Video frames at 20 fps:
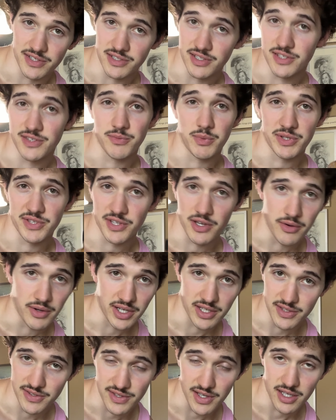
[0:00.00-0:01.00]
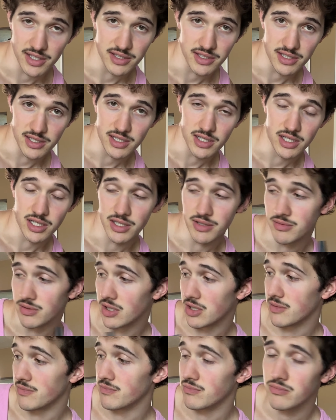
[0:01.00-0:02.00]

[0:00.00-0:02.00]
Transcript: This is what's going inside the